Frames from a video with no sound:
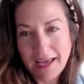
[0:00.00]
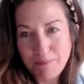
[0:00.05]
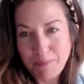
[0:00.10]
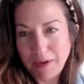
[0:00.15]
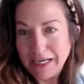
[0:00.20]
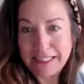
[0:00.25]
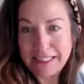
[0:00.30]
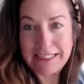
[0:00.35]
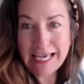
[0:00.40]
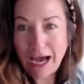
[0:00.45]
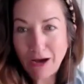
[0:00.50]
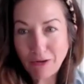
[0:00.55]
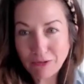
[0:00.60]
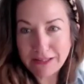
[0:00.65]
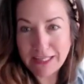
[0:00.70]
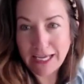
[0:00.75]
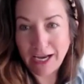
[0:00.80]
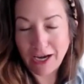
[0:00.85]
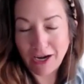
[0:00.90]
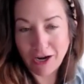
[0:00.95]
but it's
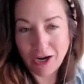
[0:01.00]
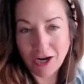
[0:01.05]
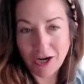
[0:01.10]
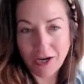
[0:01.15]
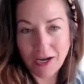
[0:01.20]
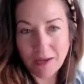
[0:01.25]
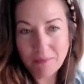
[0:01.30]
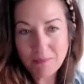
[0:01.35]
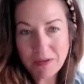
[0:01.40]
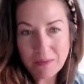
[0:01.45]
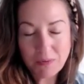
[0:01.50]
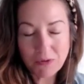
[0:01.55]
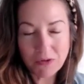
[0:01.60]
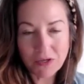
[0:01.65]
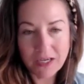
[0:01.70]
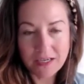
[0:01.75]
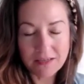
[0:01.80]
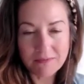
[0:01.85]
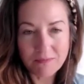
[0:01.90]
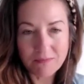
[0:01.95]
out there and people
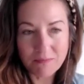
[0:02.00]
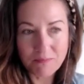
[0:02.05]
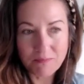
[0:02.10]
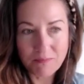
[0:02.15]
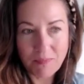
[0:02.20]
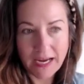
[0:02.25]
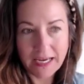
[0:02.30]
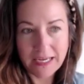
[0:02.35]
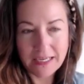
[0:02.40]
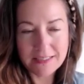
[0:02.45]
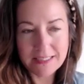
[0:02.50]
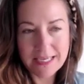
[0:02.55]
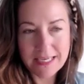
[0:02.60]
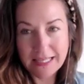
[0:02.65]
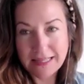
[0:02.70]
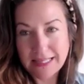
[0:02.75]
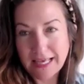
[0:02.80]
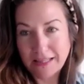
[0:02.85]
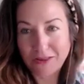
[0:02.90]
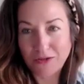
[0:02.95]
can might
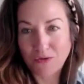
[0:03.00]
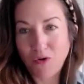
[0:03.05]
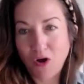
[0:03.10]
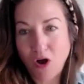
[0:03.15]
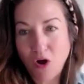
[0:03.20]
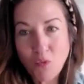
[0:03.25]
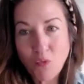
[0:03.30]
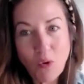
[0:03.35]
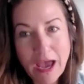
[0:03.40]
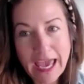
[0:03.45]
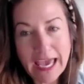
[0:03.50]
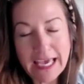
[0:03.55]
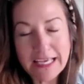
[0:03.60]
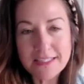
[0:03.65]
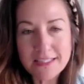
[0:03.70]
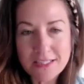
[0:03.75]
take that the wrong way.